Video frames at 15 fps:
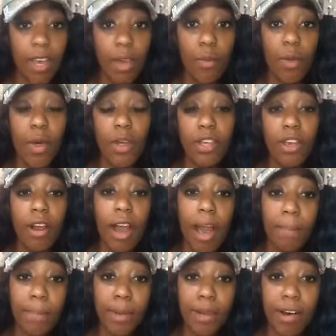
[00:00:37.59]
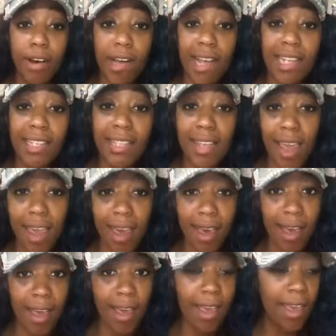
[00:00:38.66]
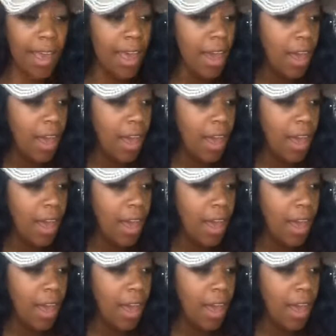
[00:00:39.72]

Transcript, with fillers: And when you're hopping on, say hey.